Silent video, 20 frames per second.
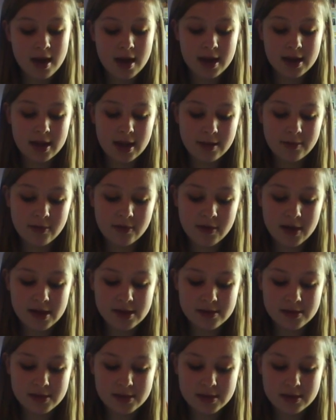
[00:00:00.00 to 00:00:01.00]
In the April
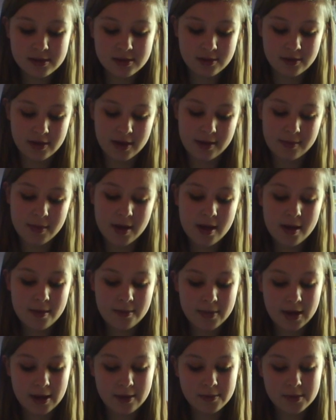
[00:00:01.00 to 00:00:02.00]
Raids auditorium,
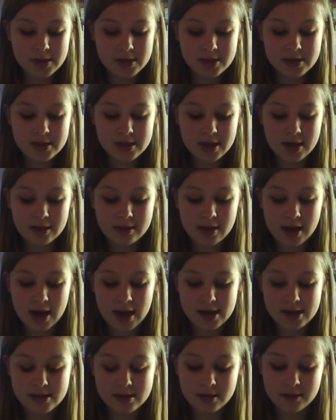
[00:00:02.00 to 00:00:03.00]
Blaine wants to show
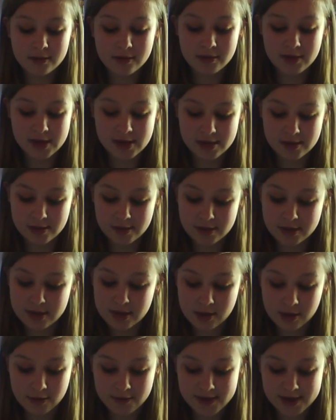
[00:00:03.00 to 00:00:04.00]
Kurt a song for regionals,
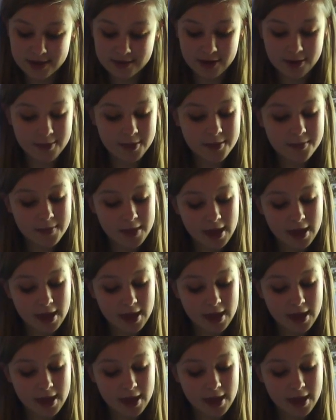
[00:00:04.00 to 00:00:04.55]
Cough Syrup.